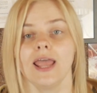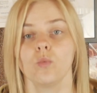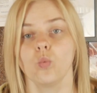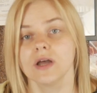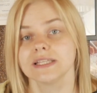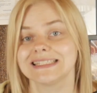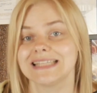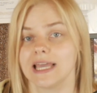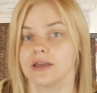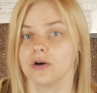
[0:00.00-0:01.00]
and once
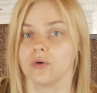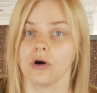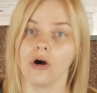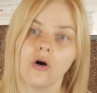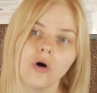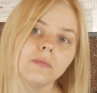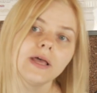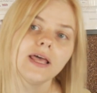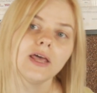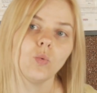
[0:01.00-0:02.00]
they go
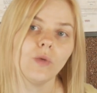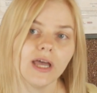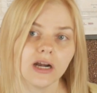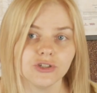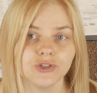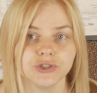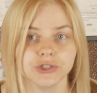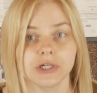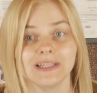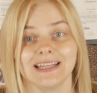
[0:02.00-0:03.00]
home, we are
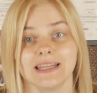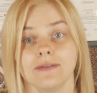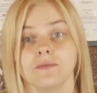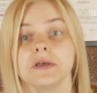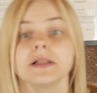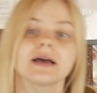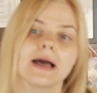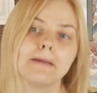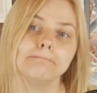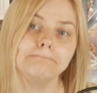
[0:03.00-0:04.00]
sure that they will
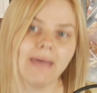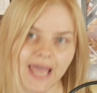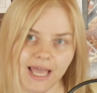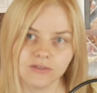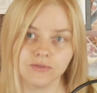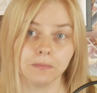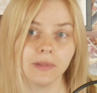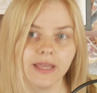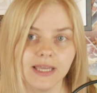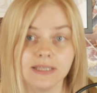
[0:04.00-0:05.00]
come back to
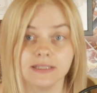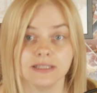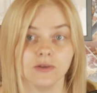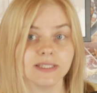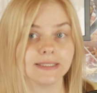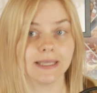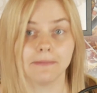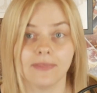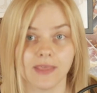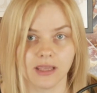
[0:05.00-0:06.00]
play
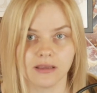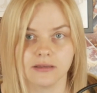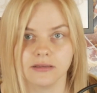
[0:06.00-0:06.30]
something.